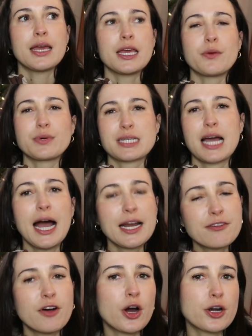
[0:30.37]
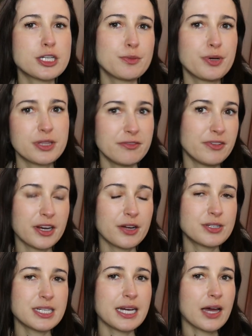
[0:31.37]
It was kind of hard to put the
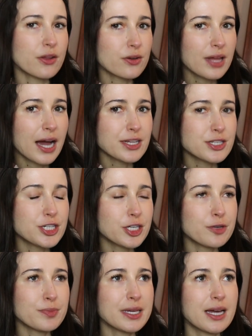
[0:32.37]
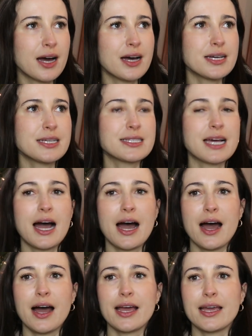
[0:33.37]
video together last year because
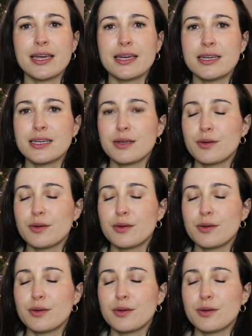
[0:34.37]
I